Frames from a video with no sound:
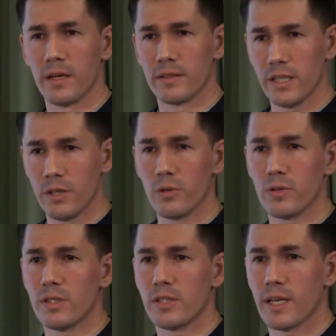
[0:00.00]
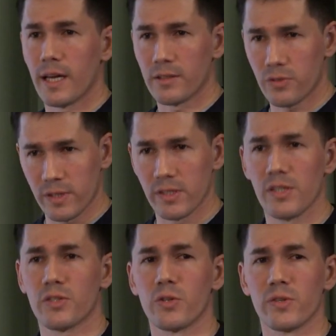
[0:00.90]
diodes and
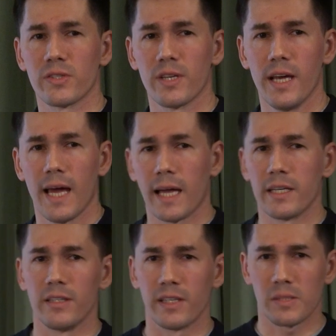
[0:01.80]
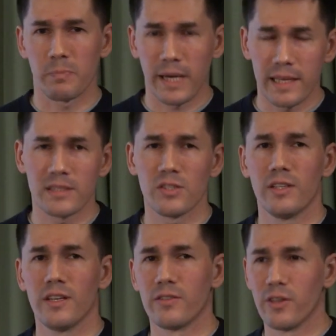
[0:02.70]
transistors, and it expands
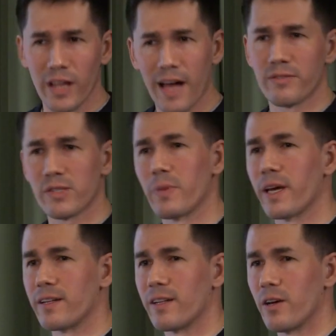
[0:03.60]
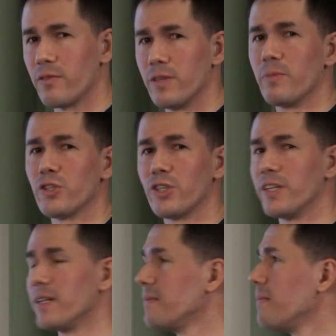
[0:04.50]
the lifespan of the
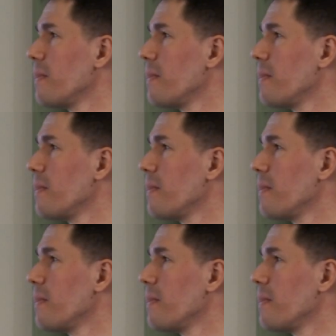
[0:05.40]
machine.